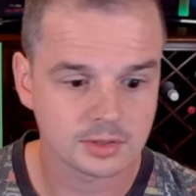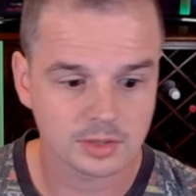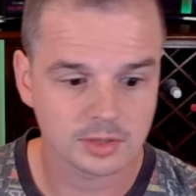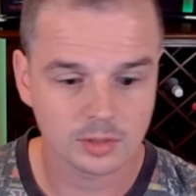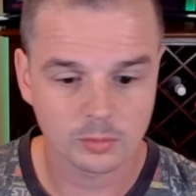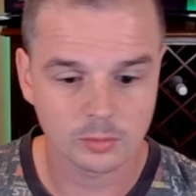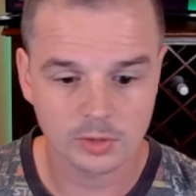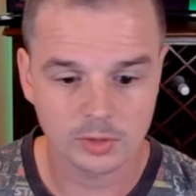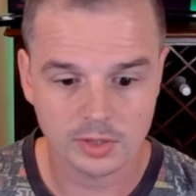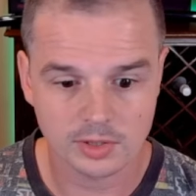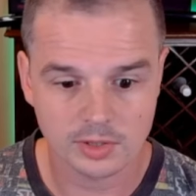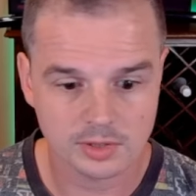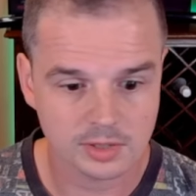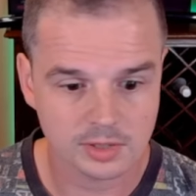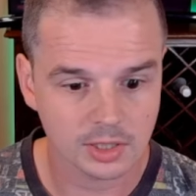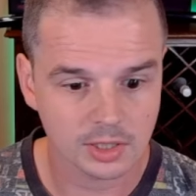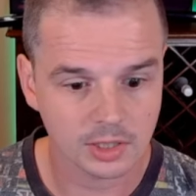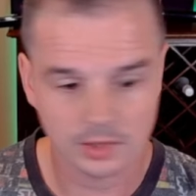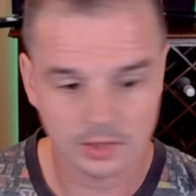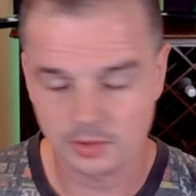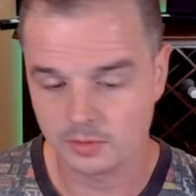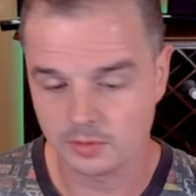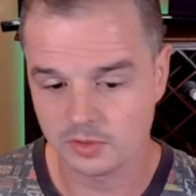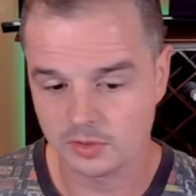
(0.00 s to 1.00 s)
and we can
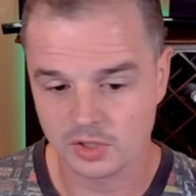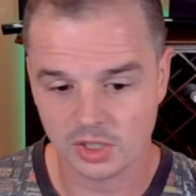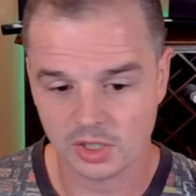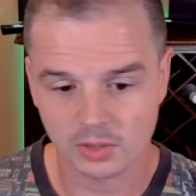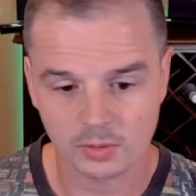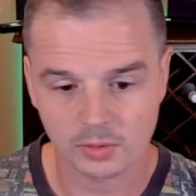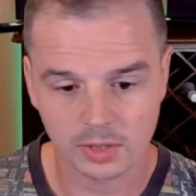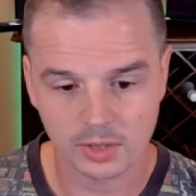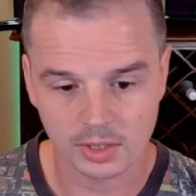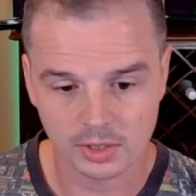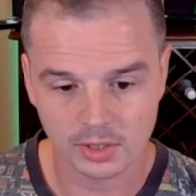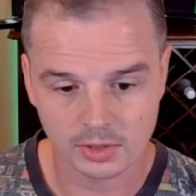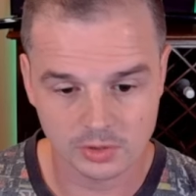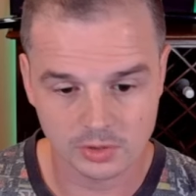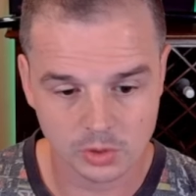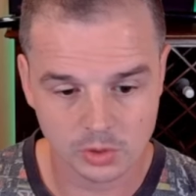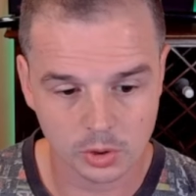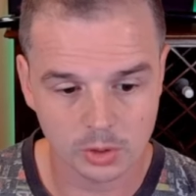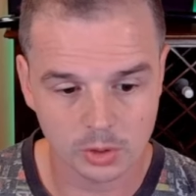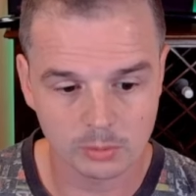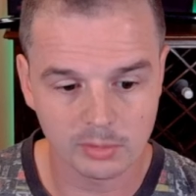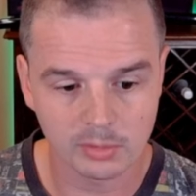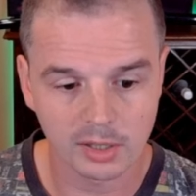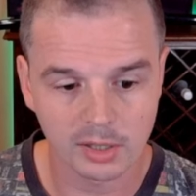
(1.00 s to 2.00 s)
start generating
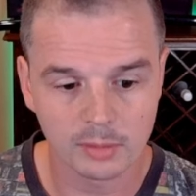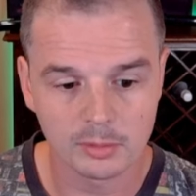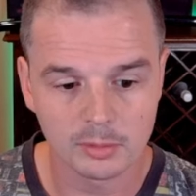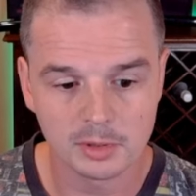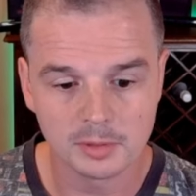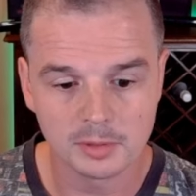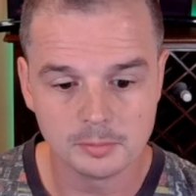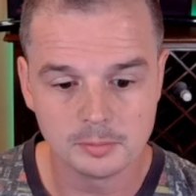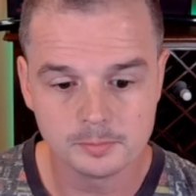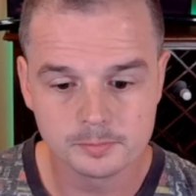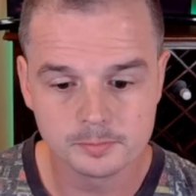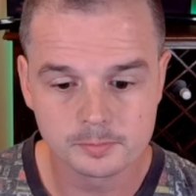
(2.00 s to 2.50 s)
Totem Armor.